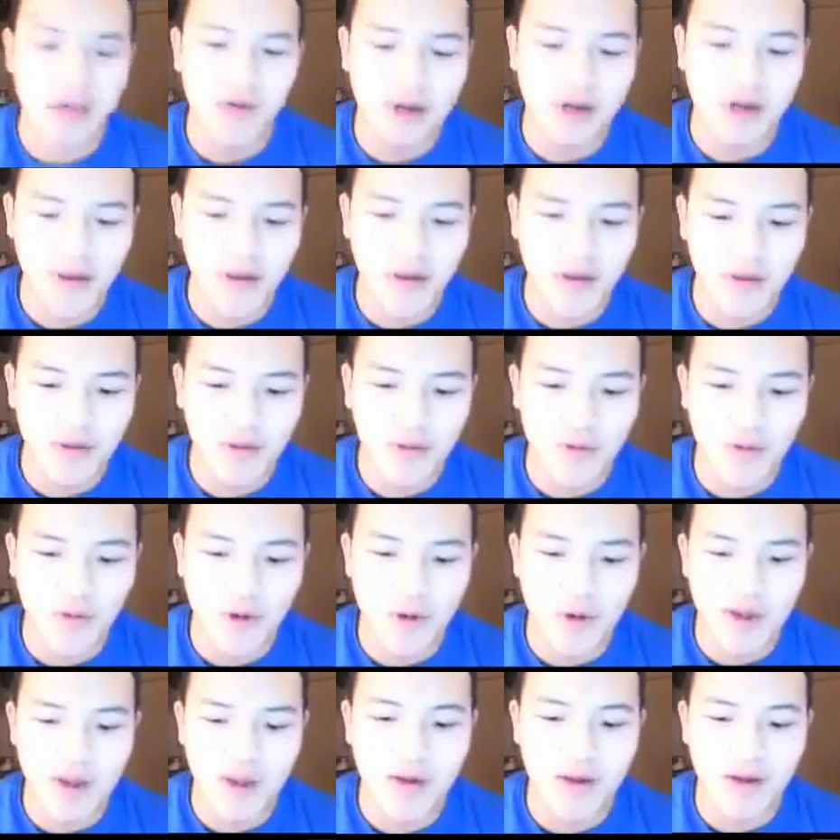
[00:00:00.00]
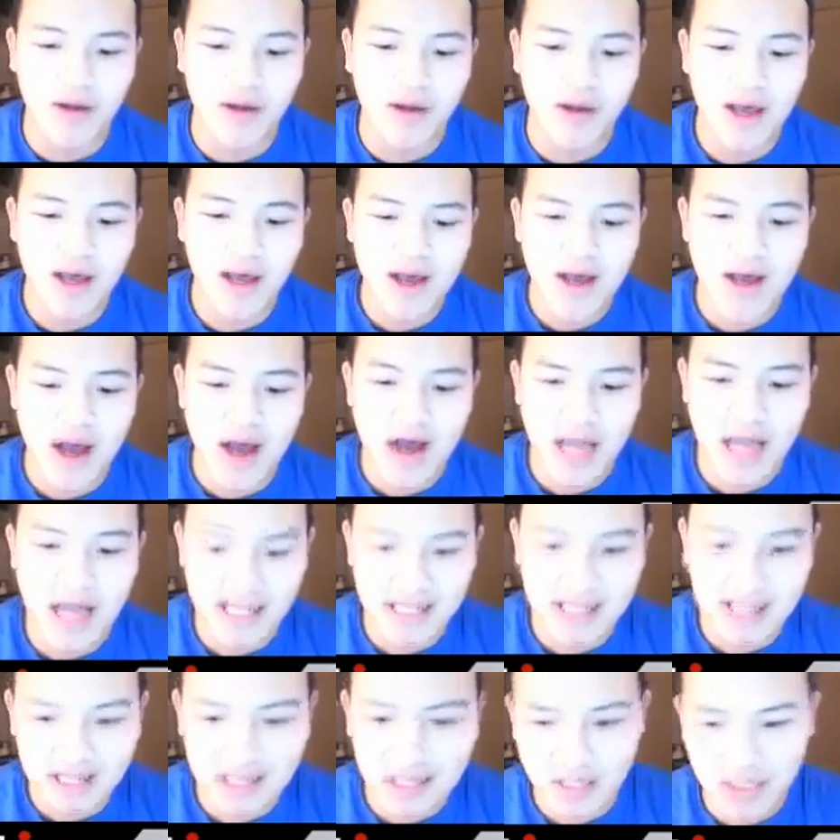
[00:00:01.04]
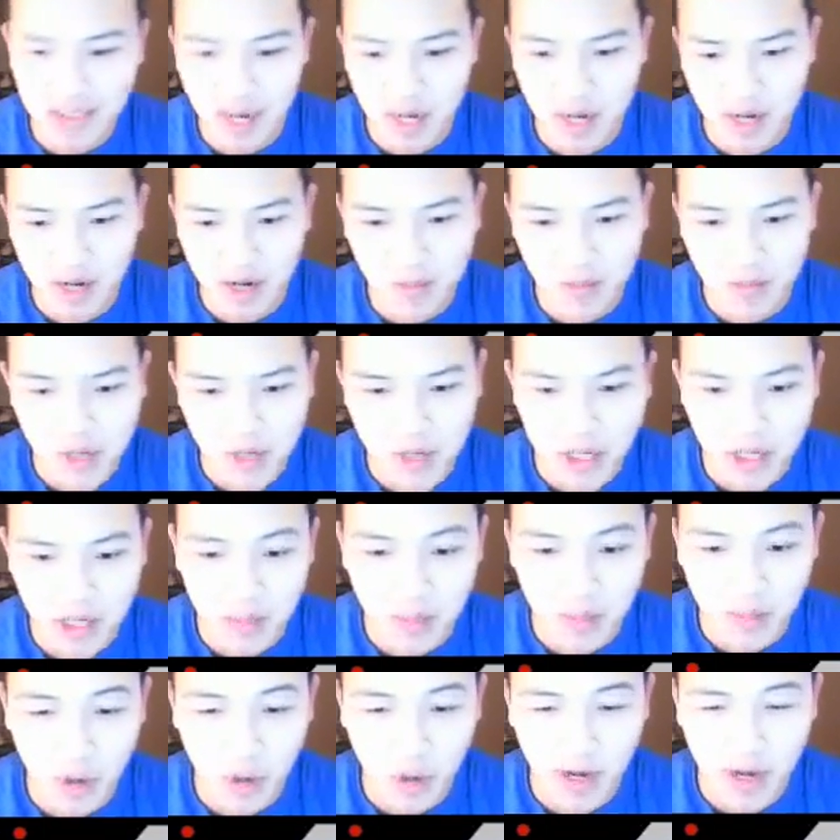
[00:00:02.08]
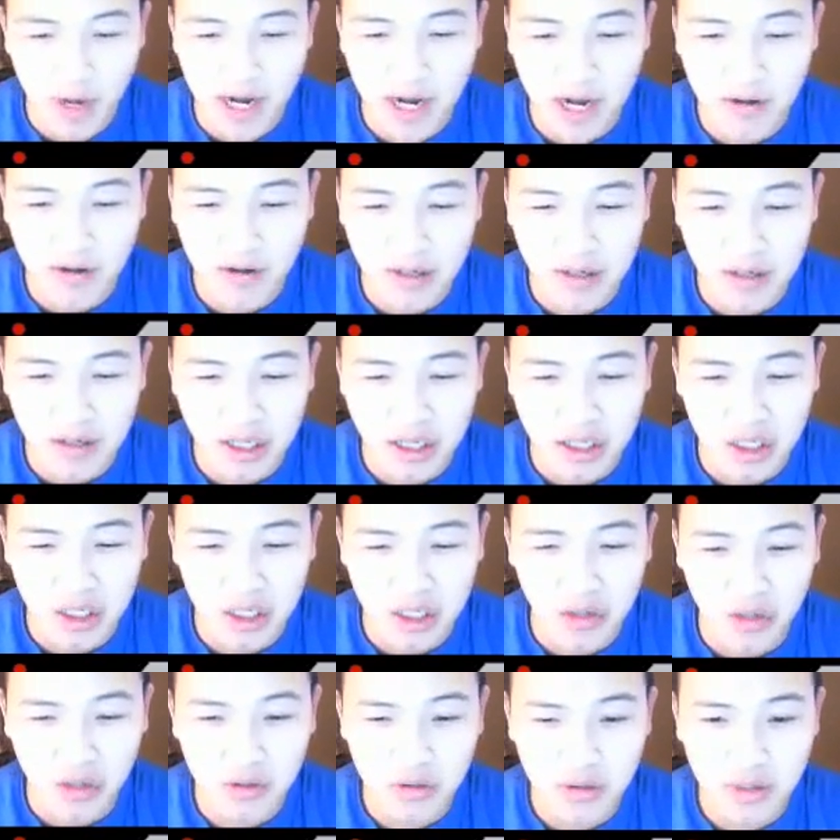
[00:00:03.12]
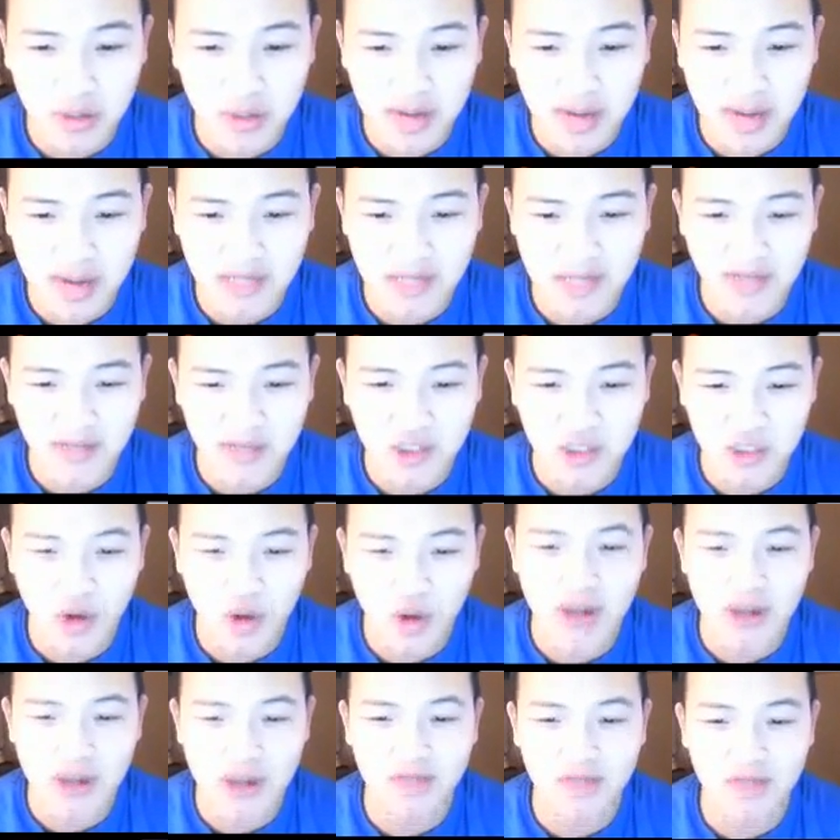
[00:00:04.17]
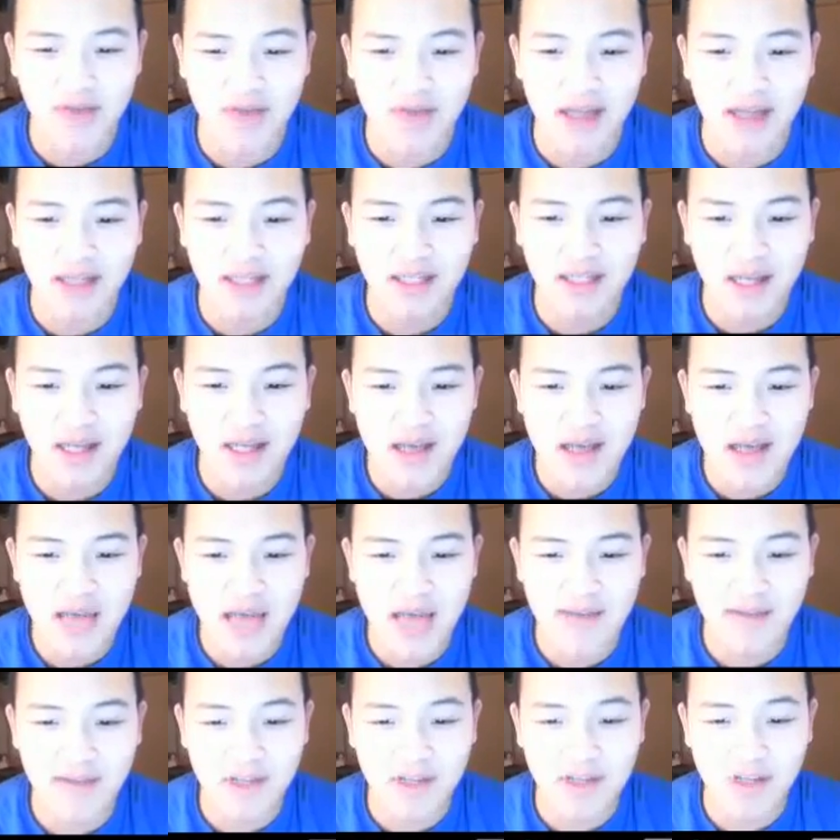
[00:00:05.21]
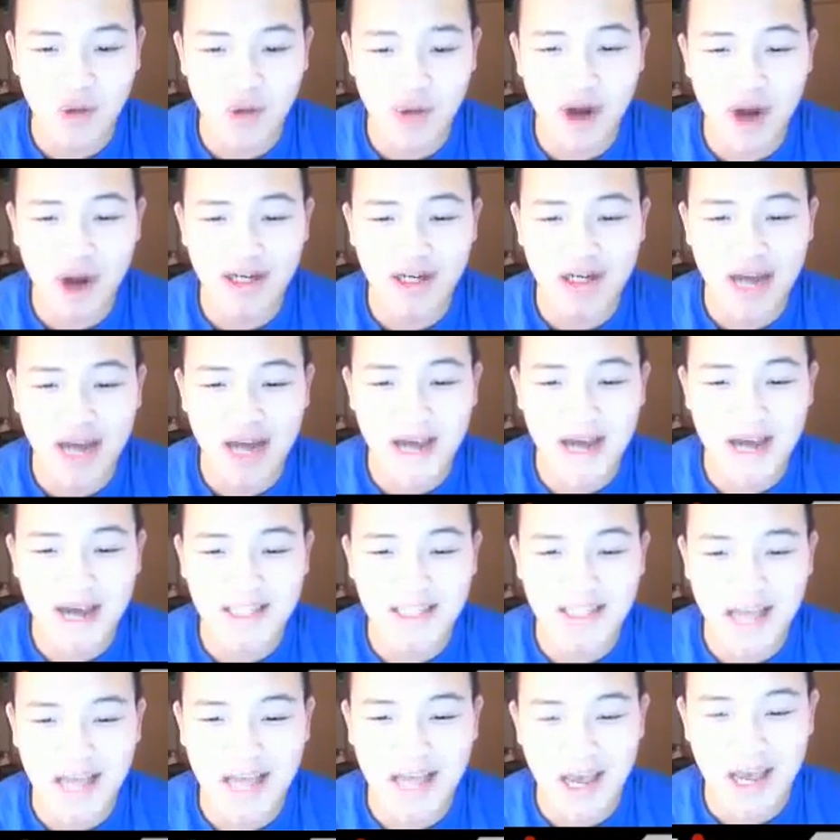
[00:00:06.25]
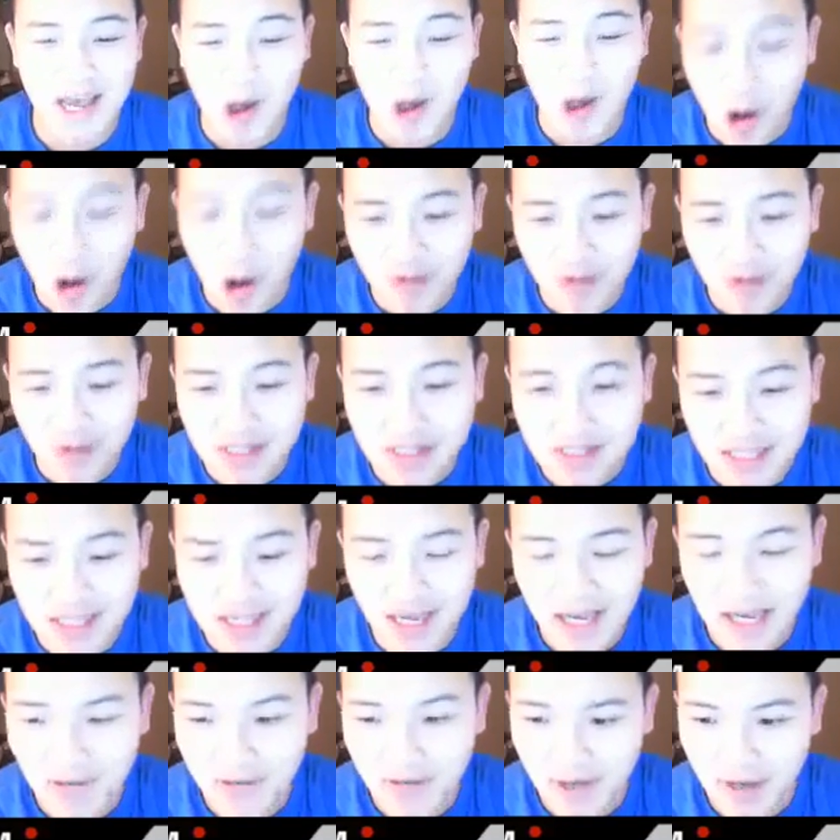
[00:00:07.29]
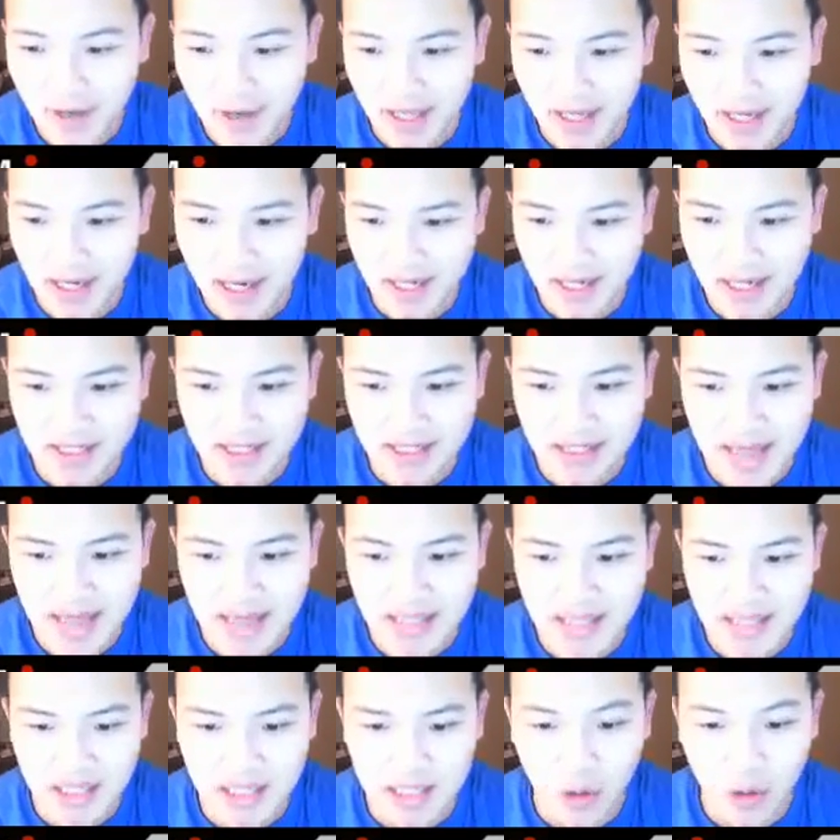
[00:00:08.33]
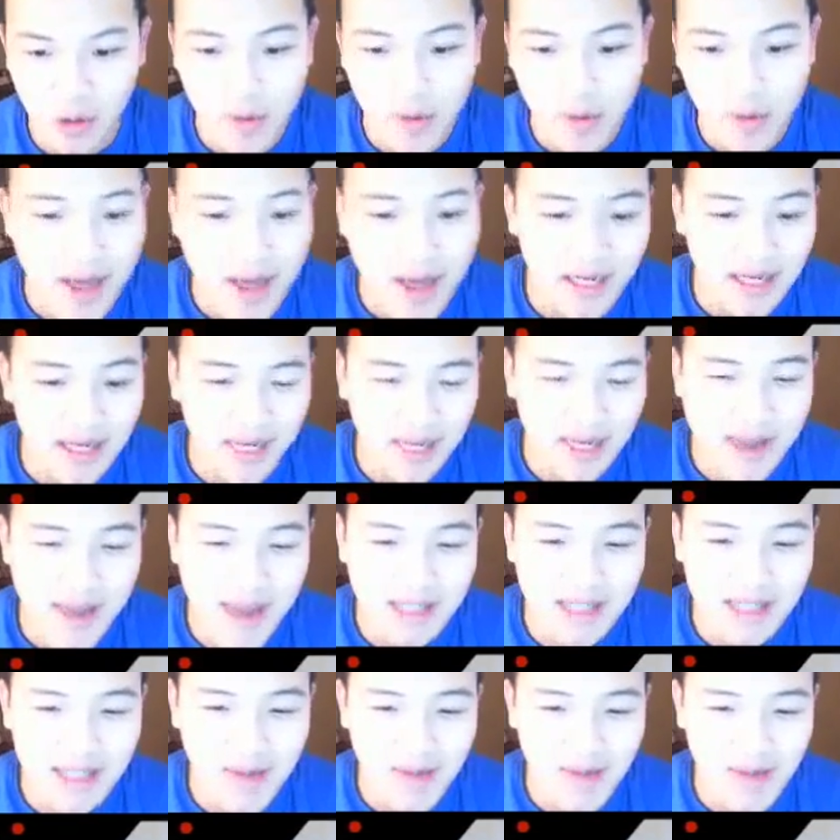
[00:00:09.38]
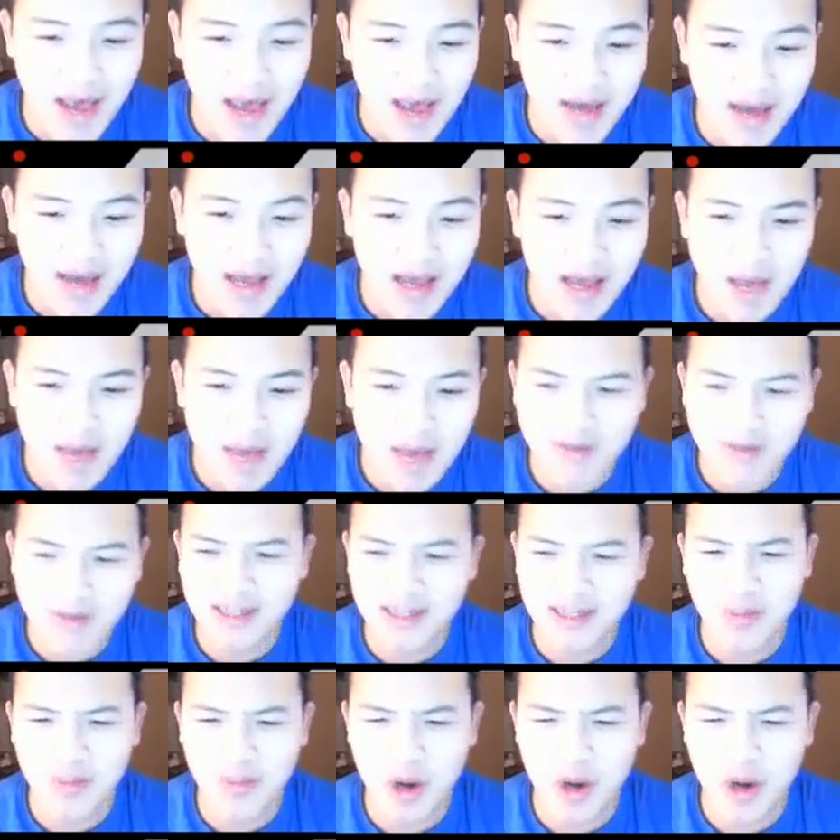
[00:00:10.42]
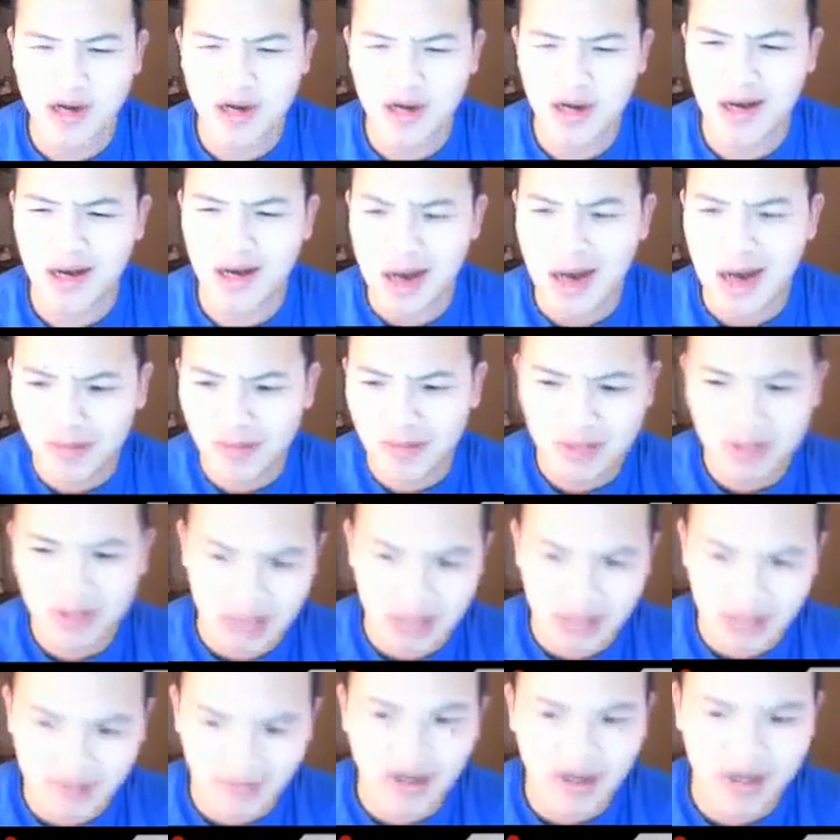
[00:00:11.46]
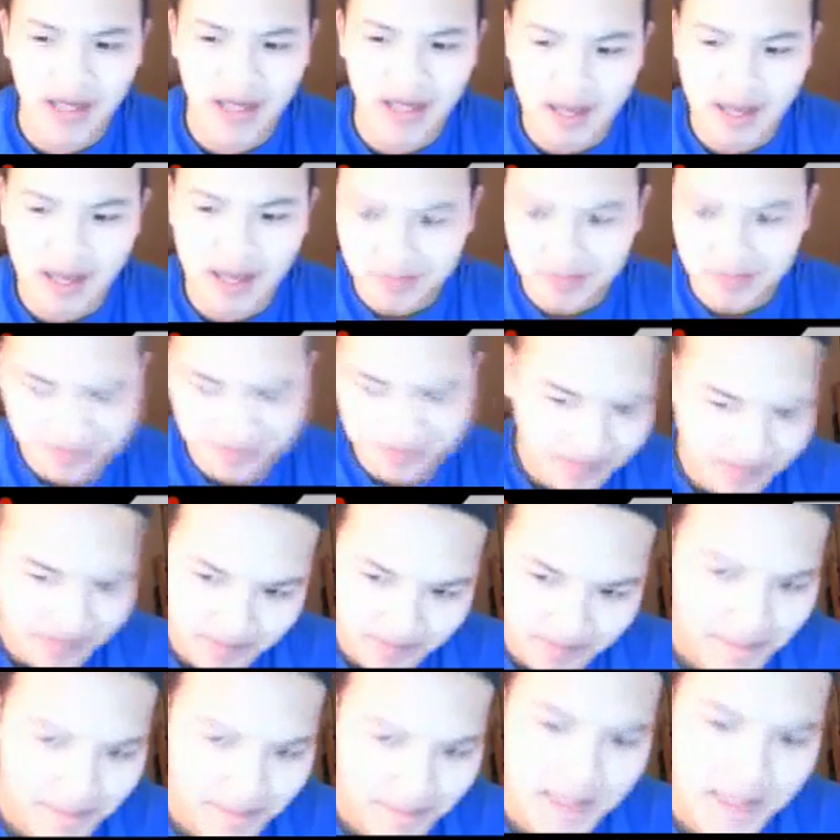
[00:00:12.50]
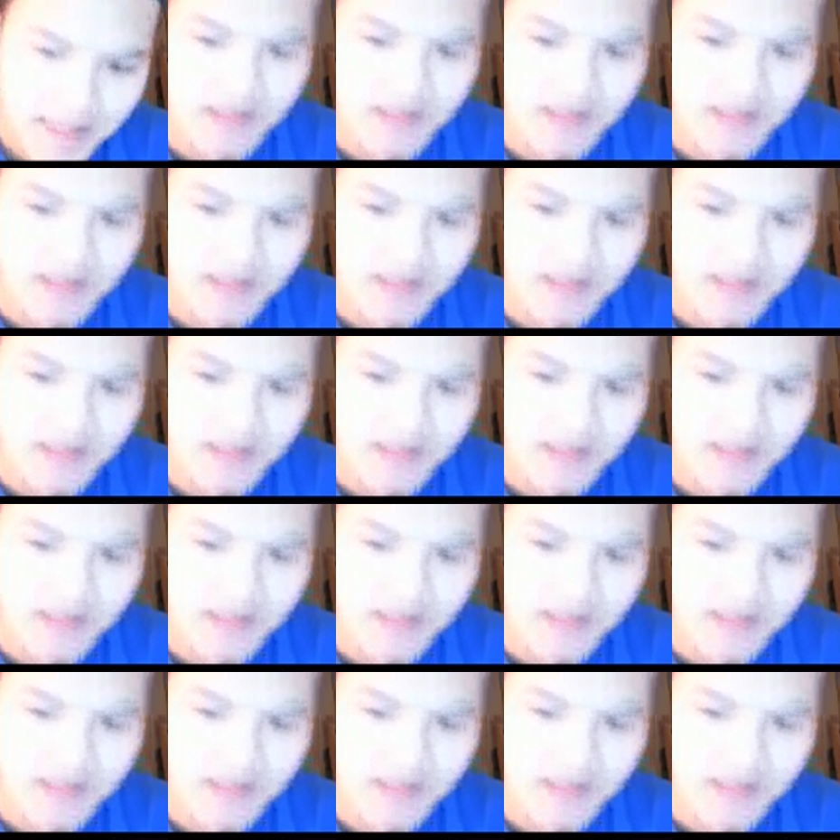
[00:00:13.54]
nothing to worry about. I can essentially bring out a really good board right now. No, I'm gonna activate Squire's effect. And if Squire dies, I obviously get a freaking Tenacity or Panditi back to my hand. But at this point, I'm definitely gonna get the